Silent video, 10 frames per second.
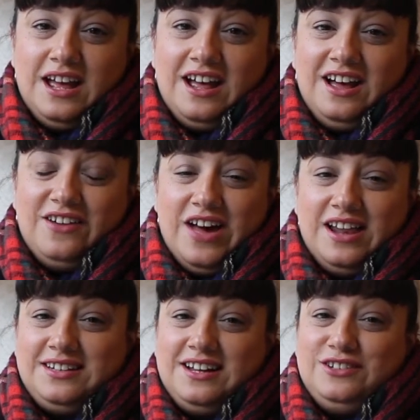
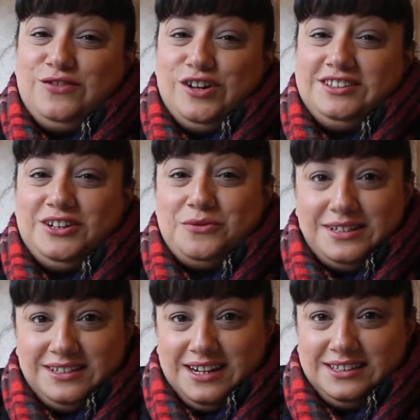Valentine's falls on a
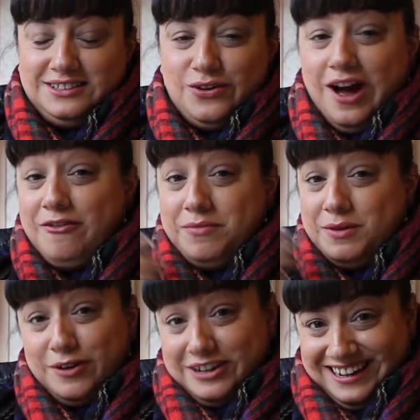Wednesday. So I will
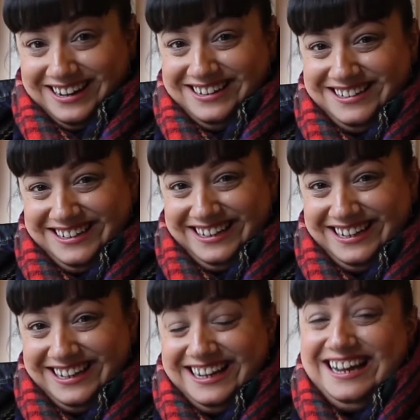be
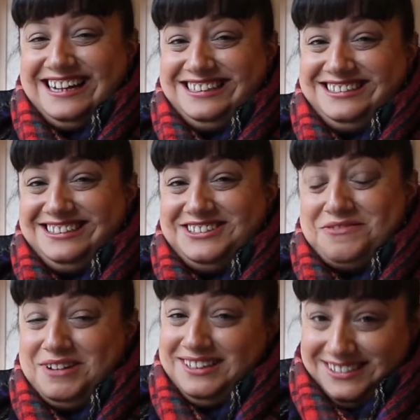working
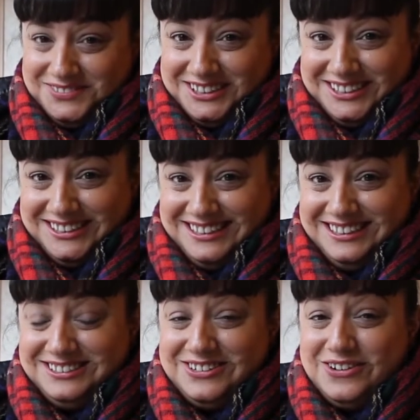until about
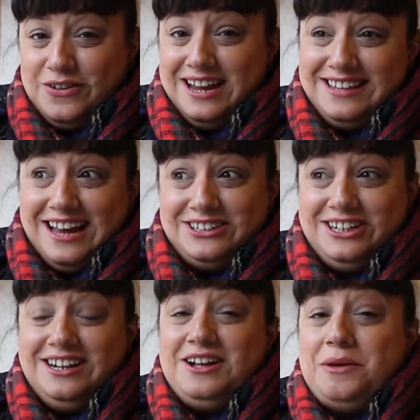7:30. So he's
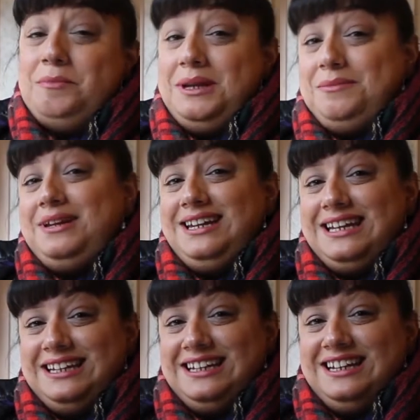actually gonna come meet me,
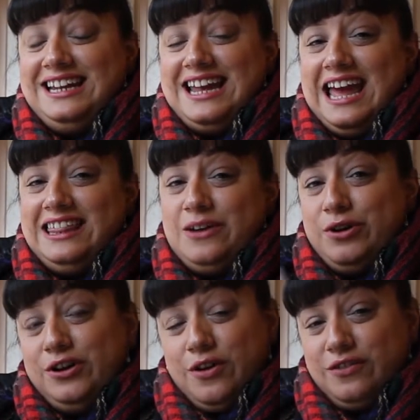and then
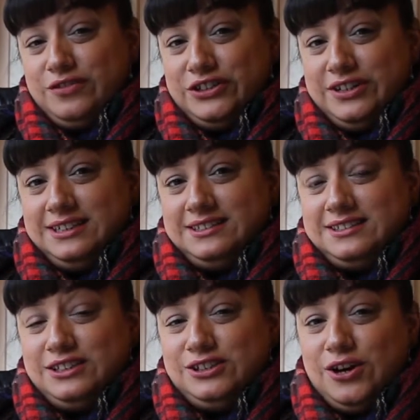we're gonna go out for drinks.
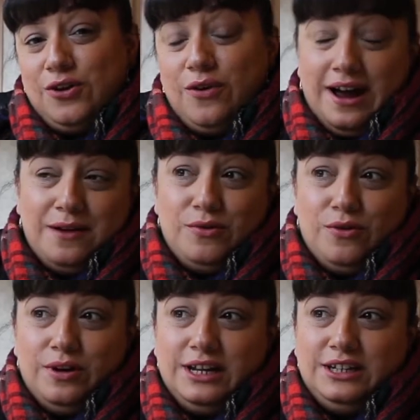So I'm
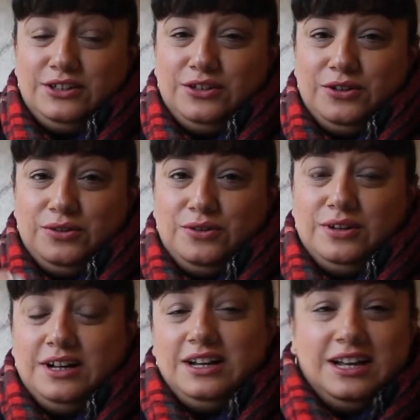going
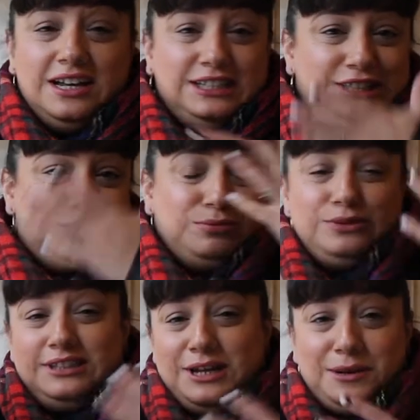to
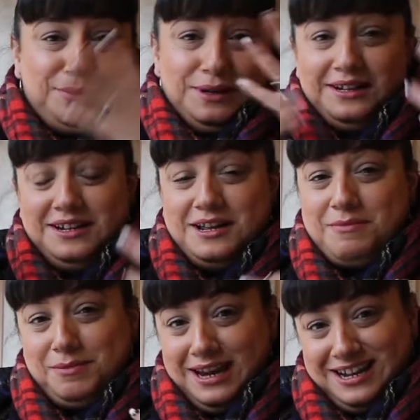spruce up
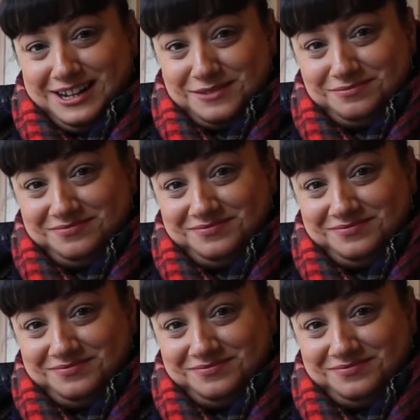my makeup